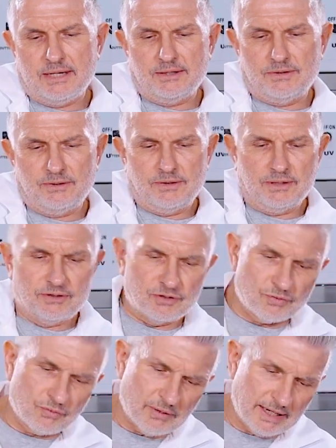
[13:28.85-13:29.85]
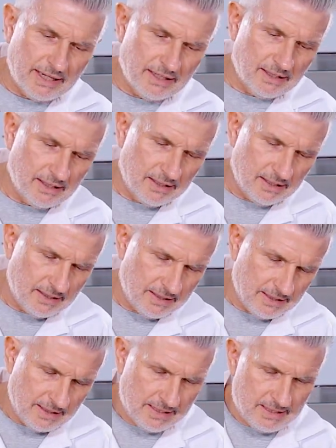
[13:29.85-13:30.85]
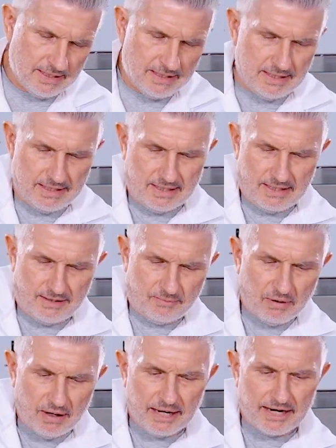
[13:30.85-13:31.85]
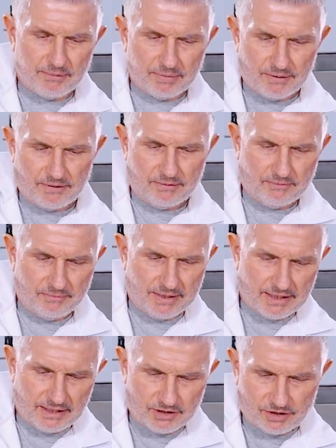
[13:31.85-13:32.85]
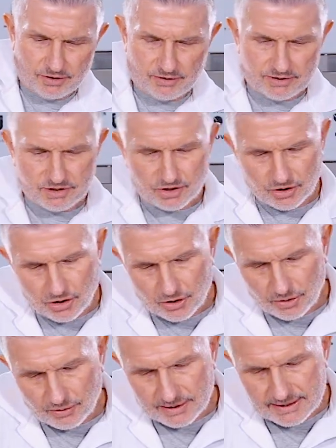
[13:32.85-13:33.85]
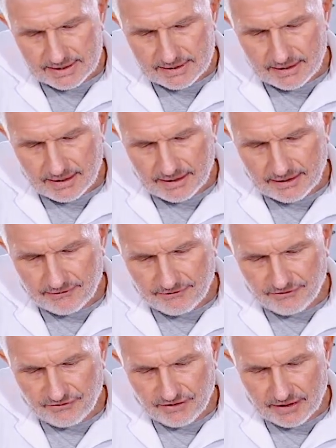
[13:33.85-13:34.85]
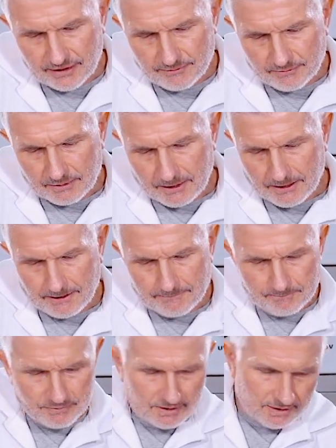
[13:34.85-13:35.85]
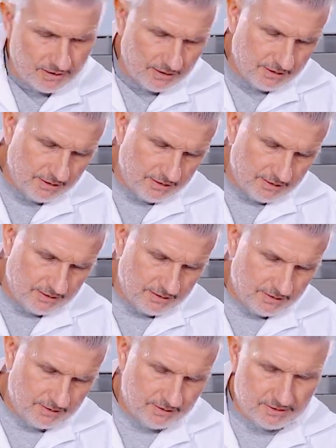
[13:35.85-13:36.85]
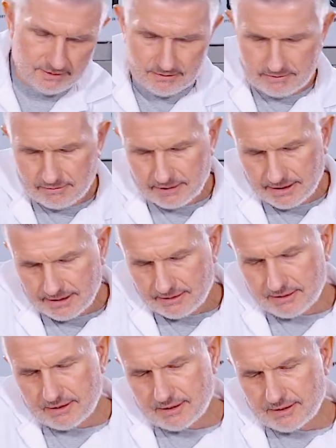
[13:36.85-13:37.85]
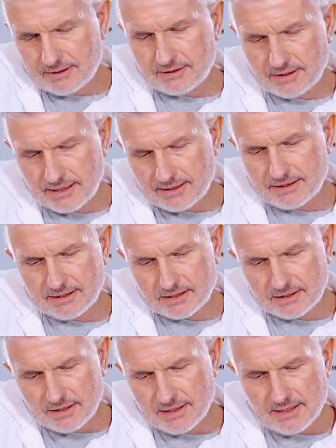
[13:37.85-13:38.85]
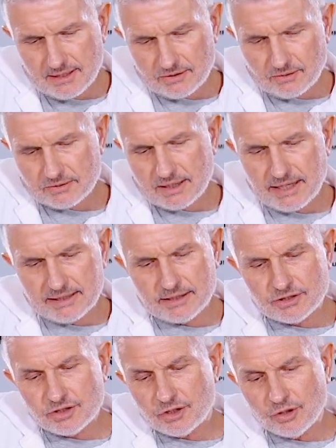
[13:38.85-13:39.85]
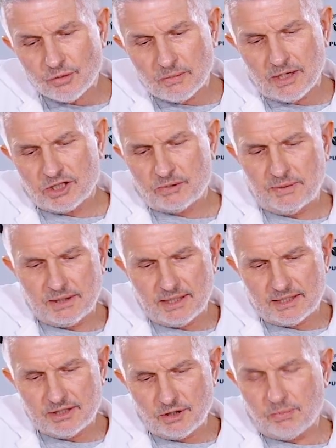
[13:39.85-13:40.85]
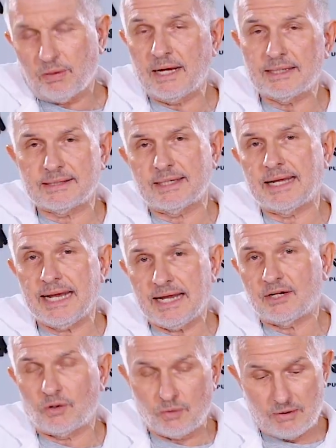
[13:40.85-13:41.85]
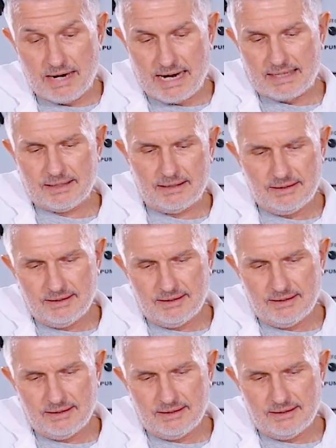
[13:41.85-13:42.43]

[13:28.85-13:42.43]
to the drain pipe, making sure it's securely snug and fit, okay? All right, don't tighten it too much because, plastic can crack.